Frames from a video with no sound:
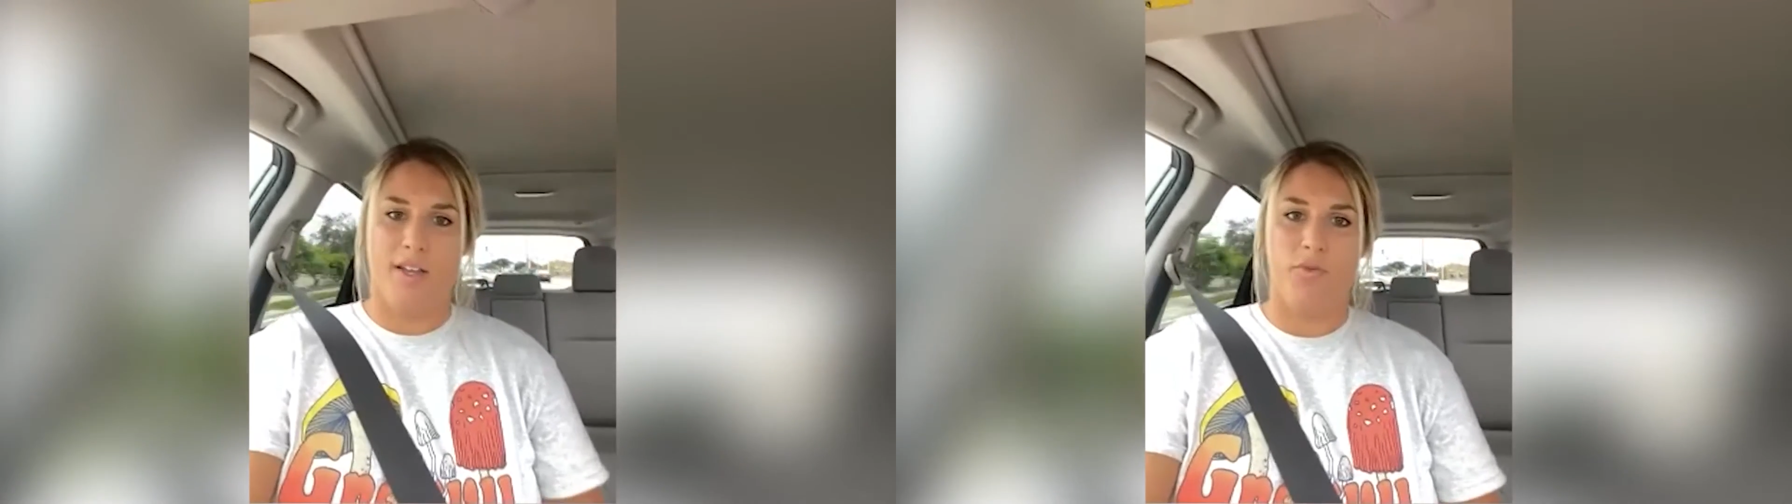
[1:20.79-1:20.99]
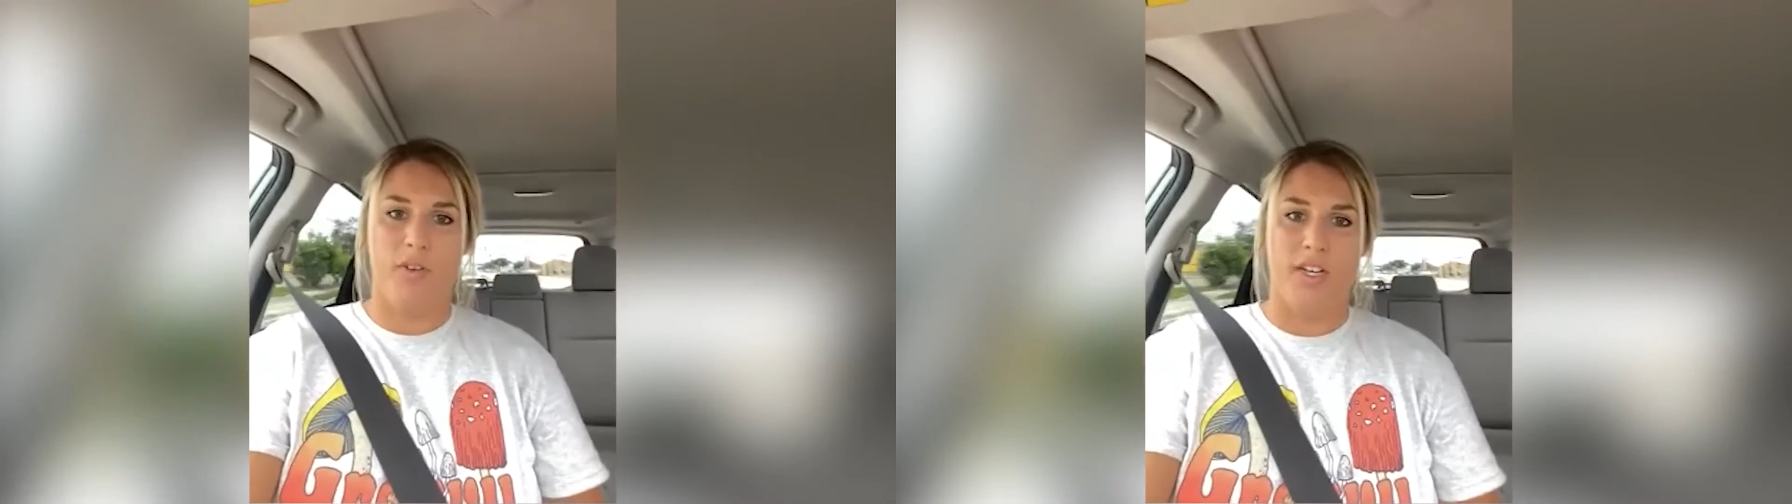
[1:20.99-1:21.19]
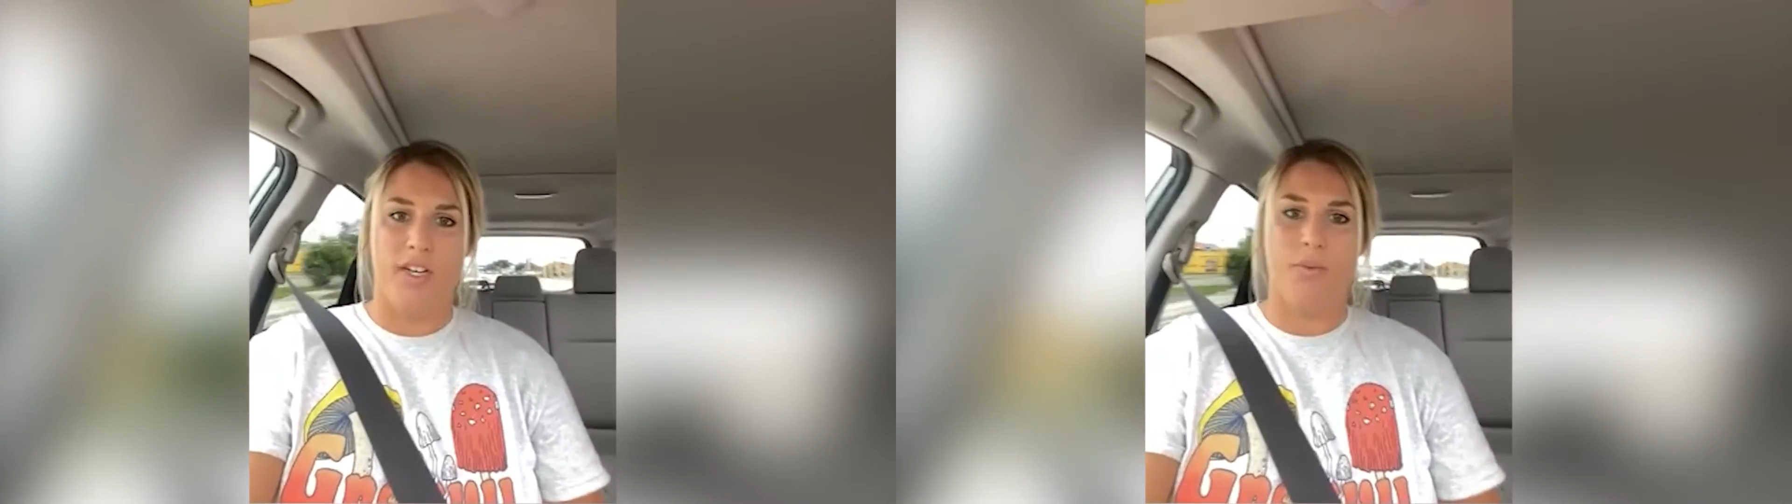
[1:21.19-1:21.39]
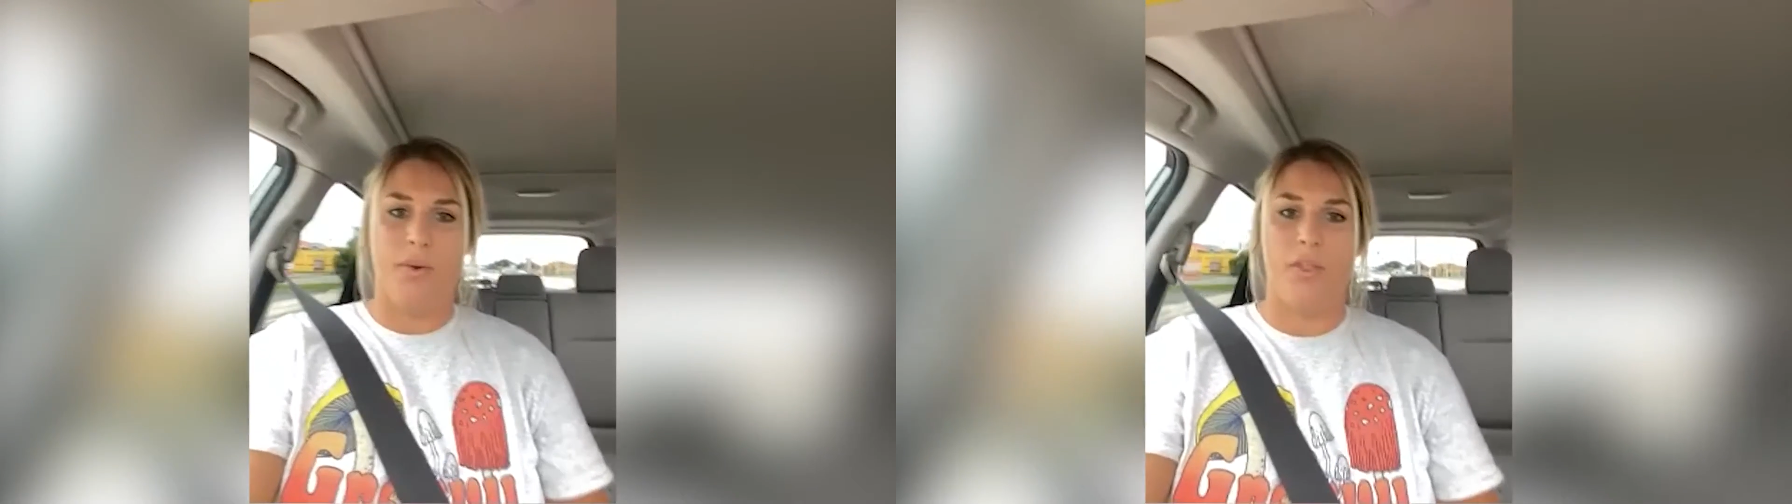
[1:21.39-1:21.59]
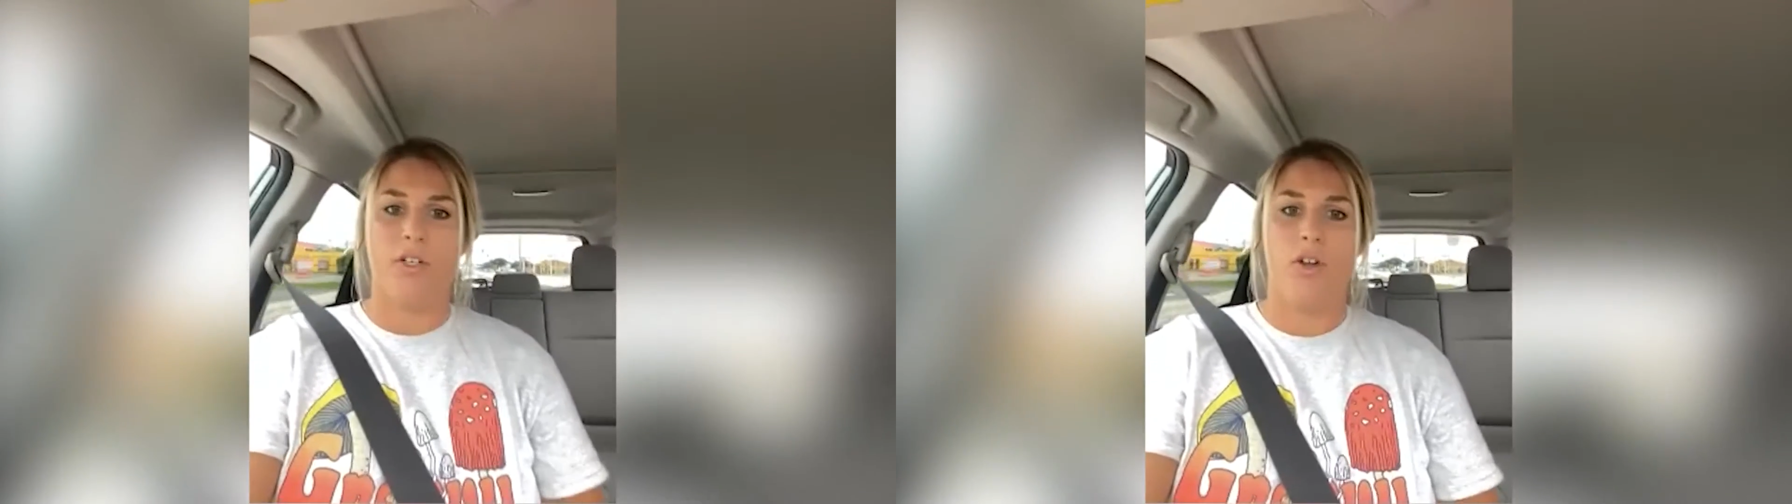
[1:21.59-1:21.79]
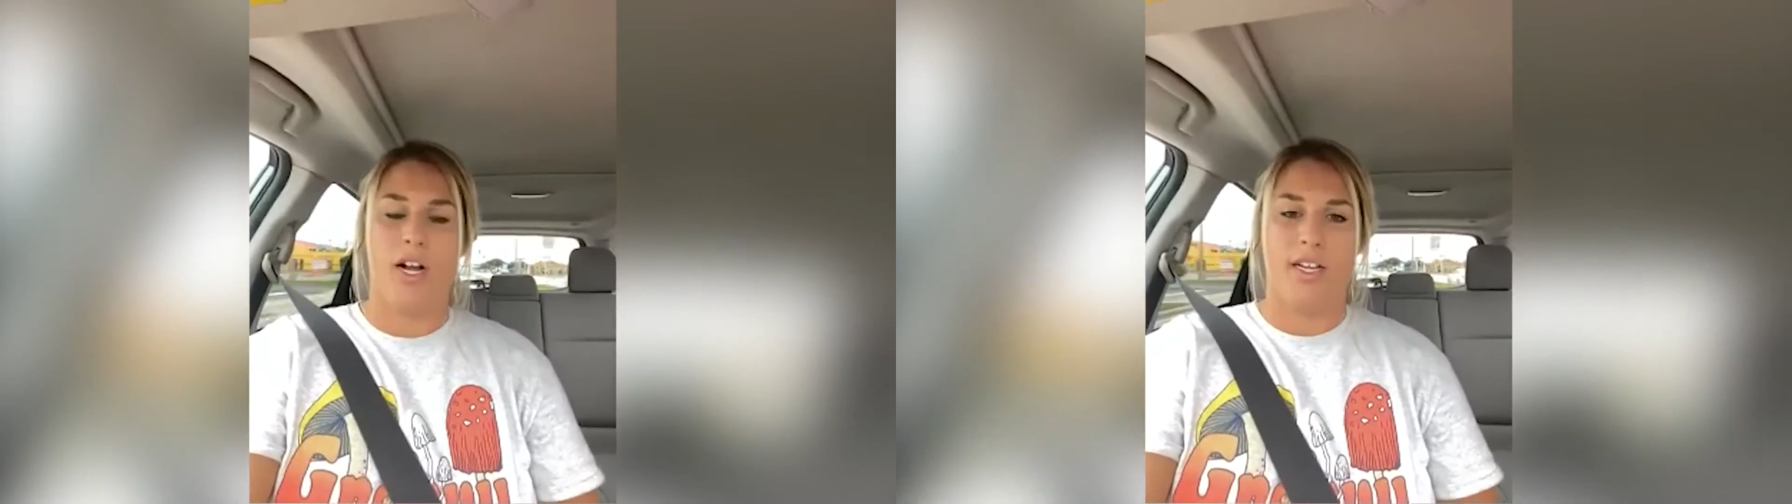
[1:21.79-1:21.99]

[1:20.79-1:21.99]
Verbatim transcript: if we need it with the truck,